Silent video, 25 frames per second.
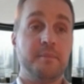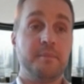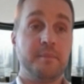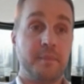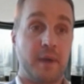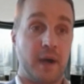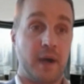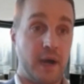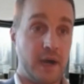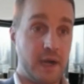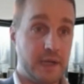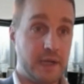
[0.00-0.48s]

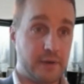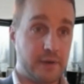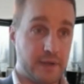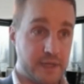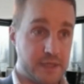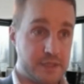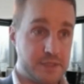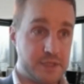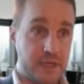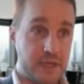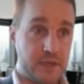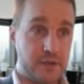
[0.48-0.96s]
higher
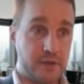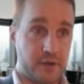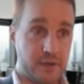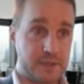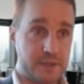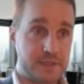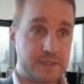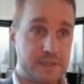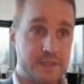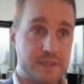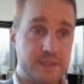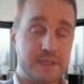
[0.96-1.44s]
energy
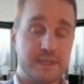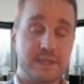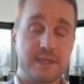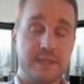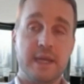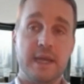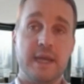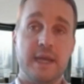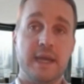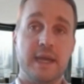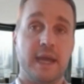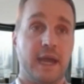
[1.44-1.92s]
costs
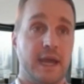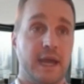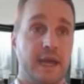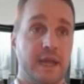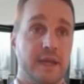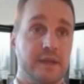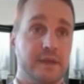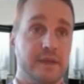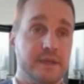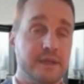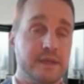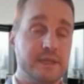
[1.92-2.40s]

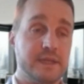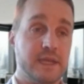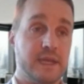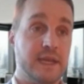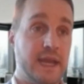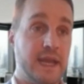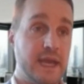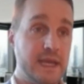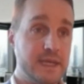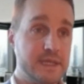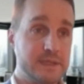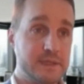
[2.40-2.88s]
and
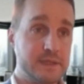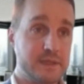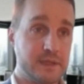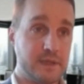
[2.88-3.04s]
less